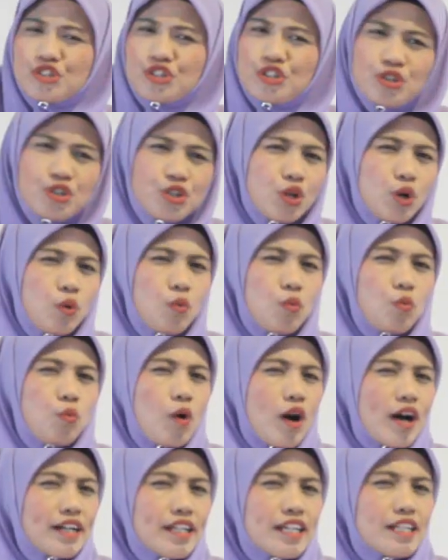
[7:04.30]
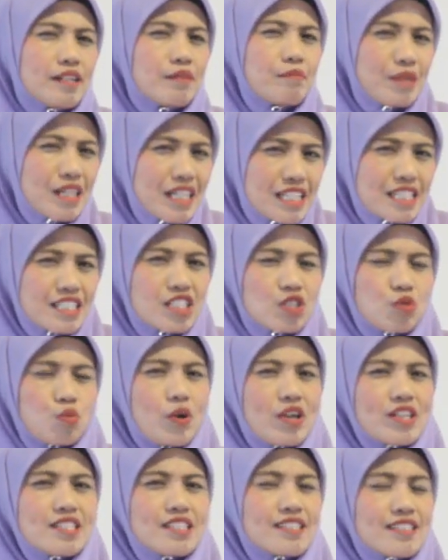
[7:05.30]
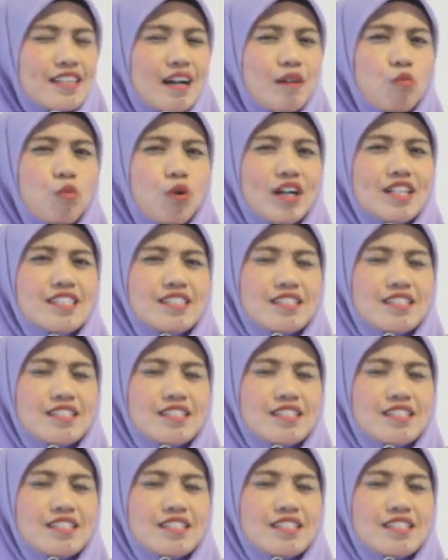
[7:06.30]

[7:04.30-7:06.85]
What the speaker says: you know what it means when someone